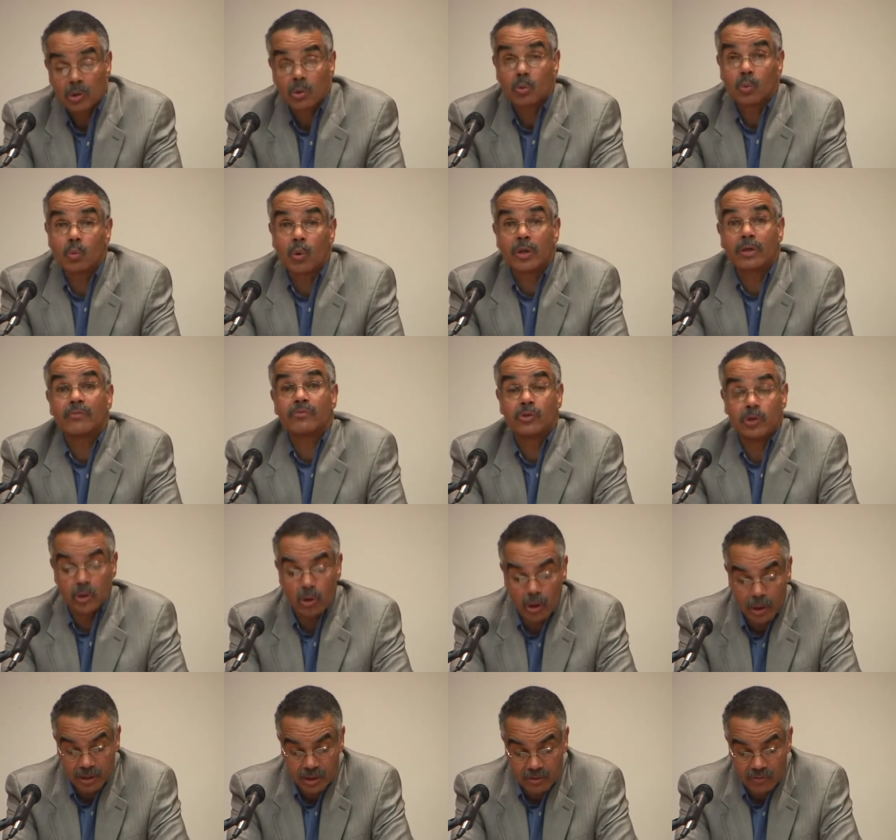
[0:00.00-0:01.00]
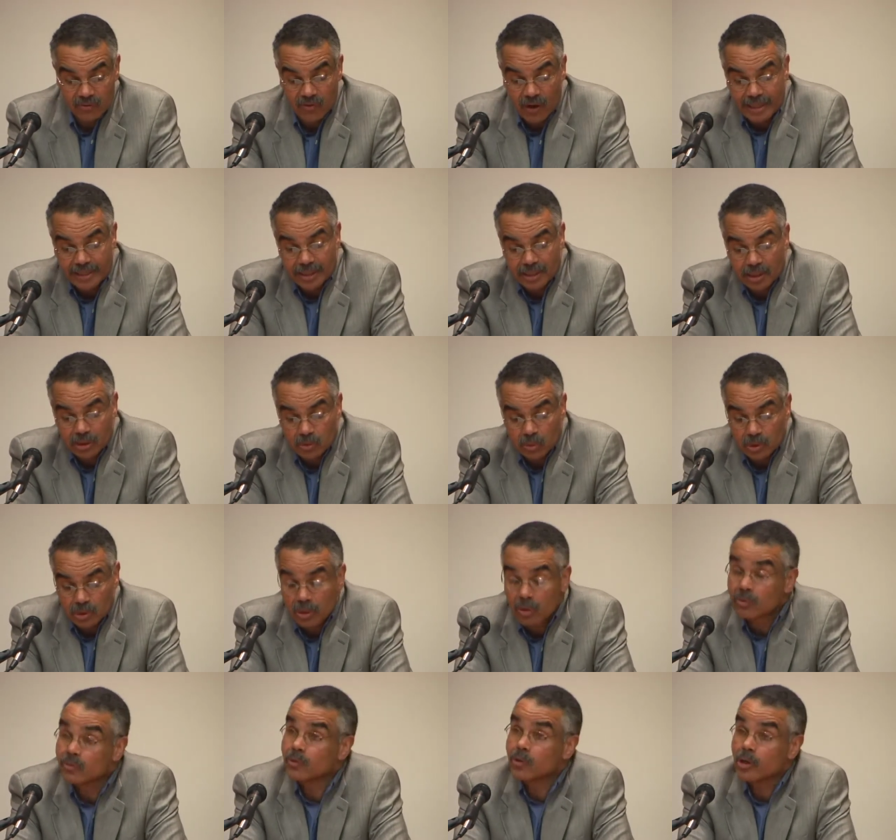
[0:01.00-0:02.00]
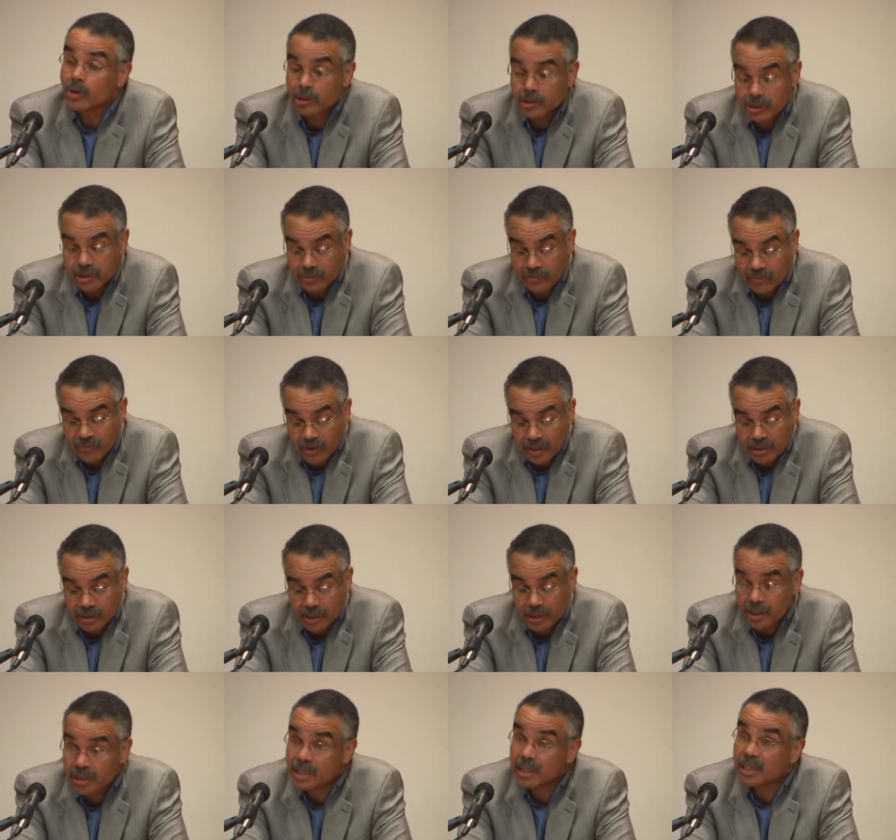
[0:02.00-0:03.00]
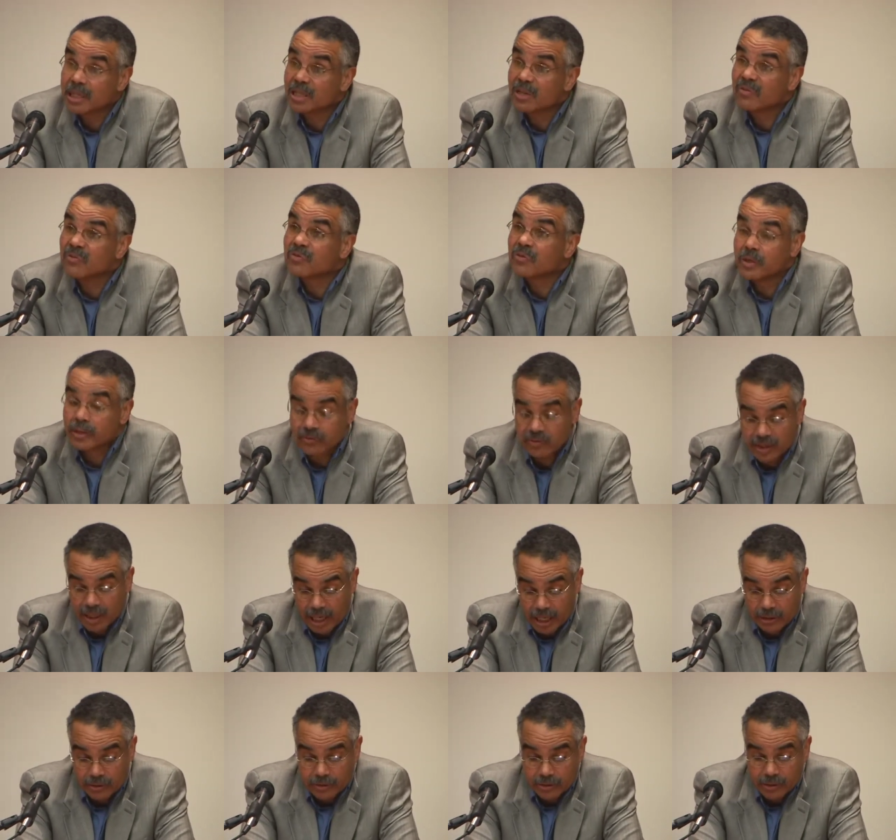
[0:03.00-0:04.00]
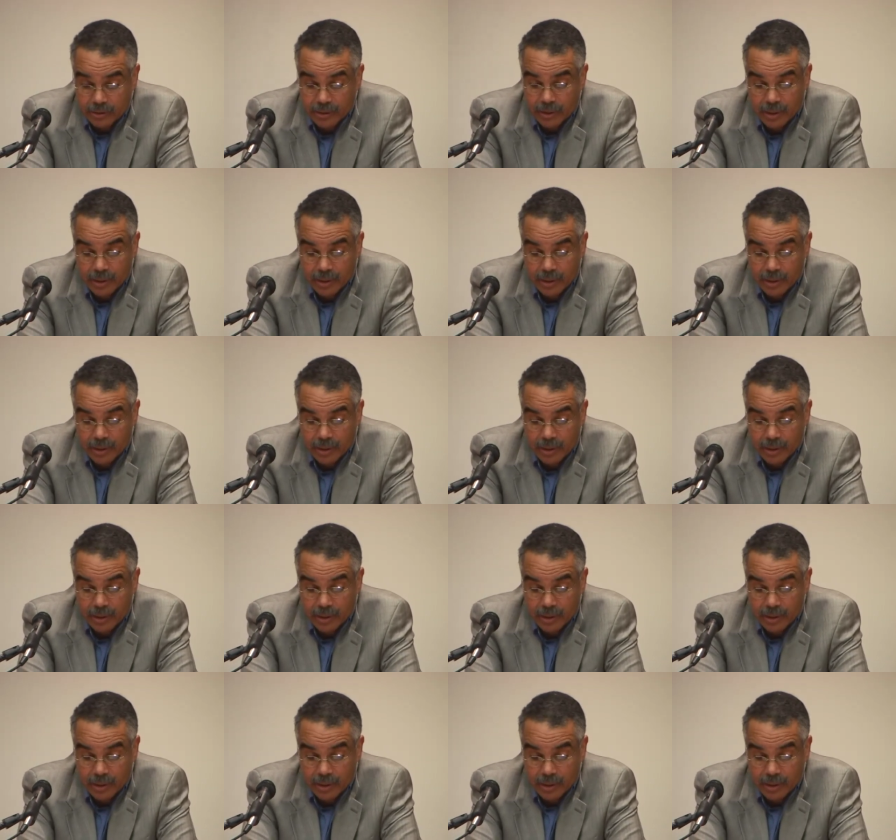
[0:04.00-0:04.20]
One of New York's finest was overheard confessing in a fit of candor.